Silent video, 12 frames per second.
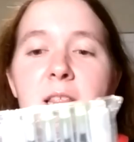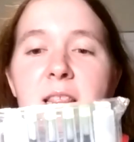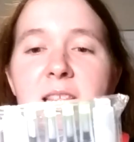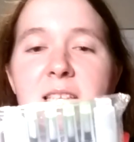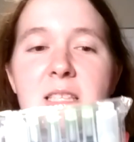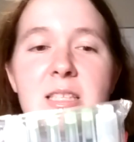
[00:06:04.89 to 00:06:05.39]

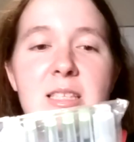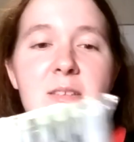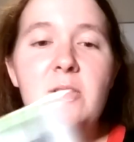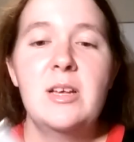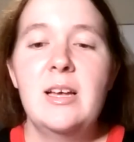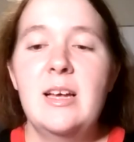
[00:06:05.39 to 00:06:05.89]
This
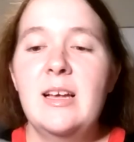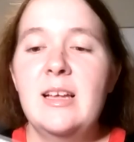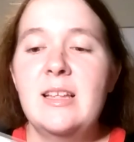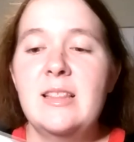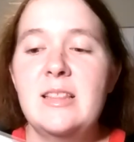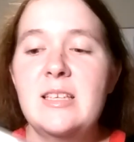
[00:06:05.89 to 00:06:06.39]

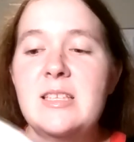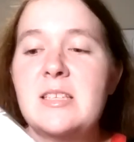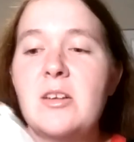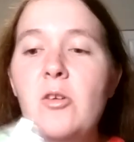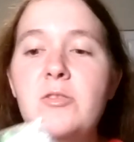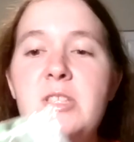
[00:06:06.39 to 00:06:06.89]
is
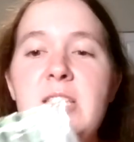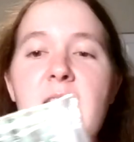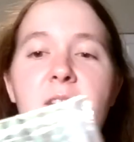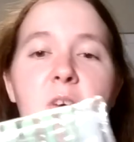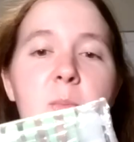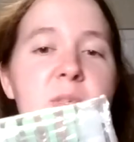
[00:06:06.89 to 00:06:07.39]
a whole set
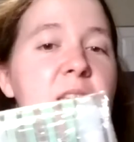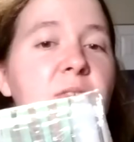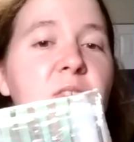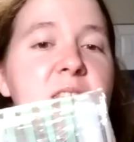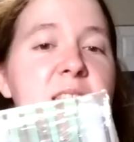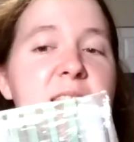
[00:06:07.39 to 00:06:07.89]
of them,
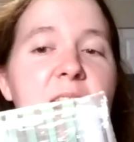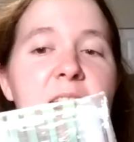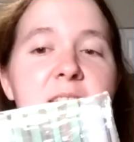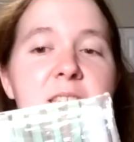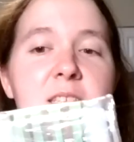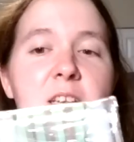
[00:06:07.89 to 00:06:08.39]
different
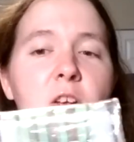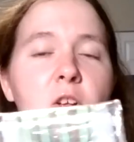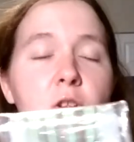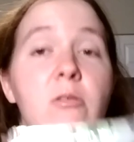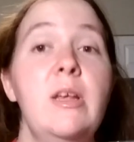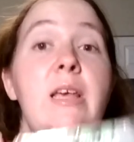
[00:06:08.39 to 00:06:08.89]
sizes,
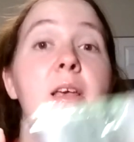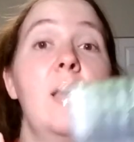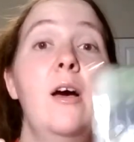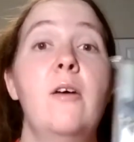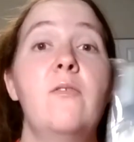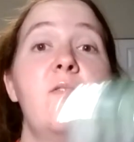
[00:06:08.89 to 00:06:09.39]
including
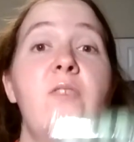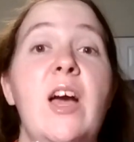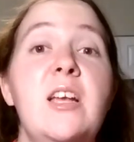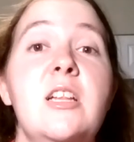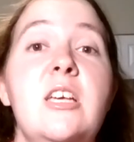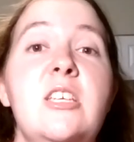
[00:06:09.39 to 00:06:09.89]

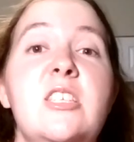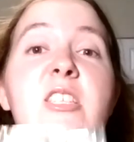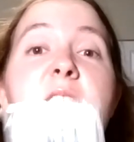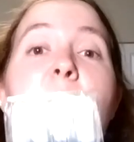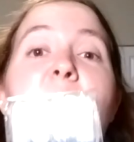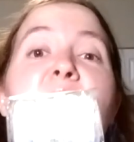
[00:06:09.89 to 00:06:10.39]
finally
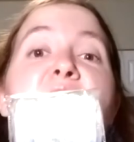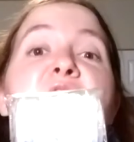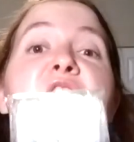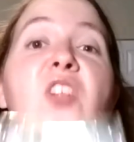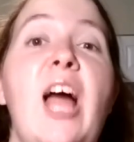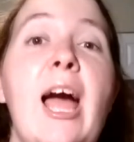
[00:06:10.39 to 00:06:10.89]
some
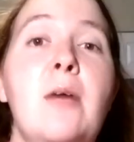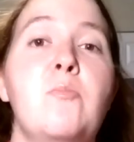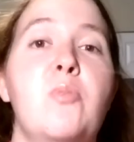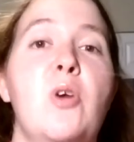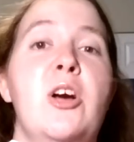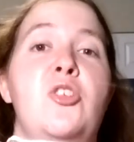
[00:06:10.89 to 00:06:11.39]
flat
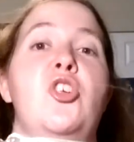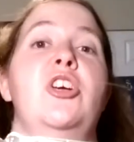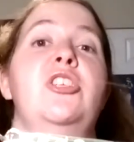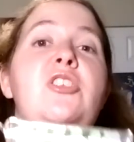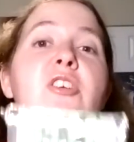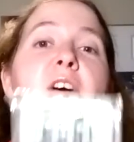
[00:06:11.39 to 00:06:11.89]

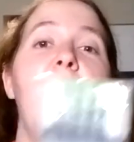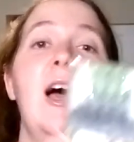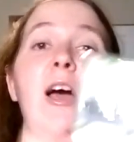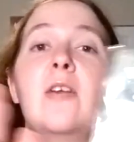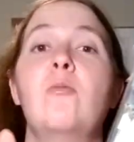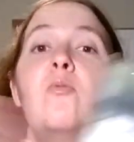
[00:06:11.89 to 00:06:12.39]
brushes.
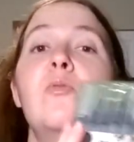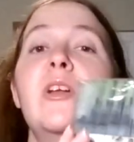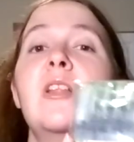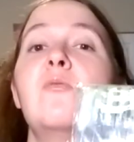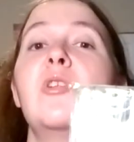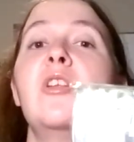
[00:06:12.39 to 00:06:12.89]
I
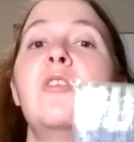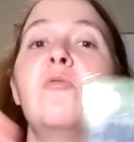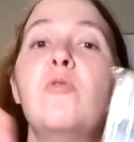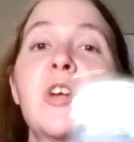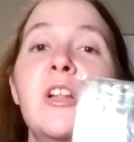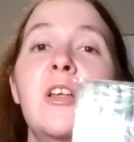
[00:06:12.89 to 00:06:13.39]
really
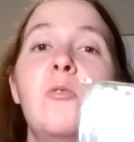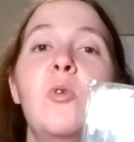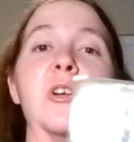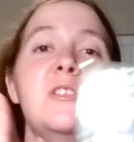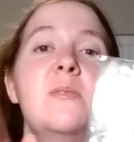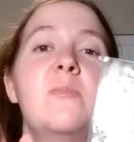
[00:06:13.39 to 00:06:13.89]

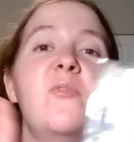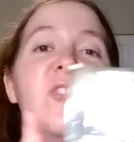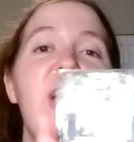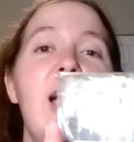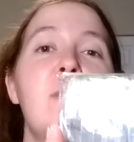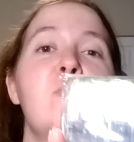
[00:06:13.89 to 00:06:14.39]
wanted some
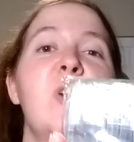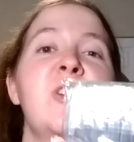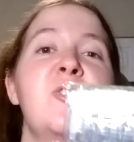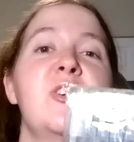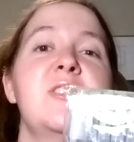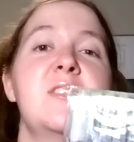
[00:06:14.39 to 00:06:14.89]
flat
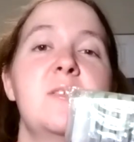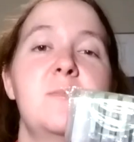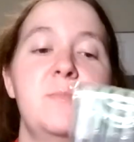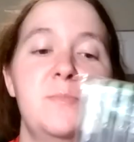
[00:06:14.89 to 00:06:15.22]
brushes.